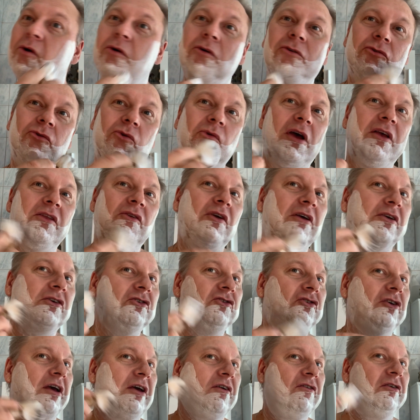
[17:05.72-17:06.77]
straight razor
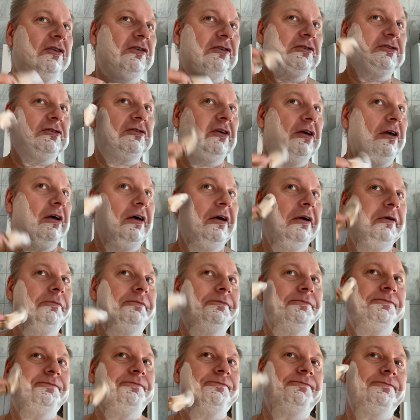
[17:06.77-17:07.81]
shavers,
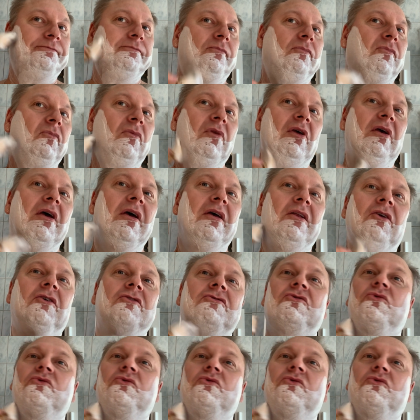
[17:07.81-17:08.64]
not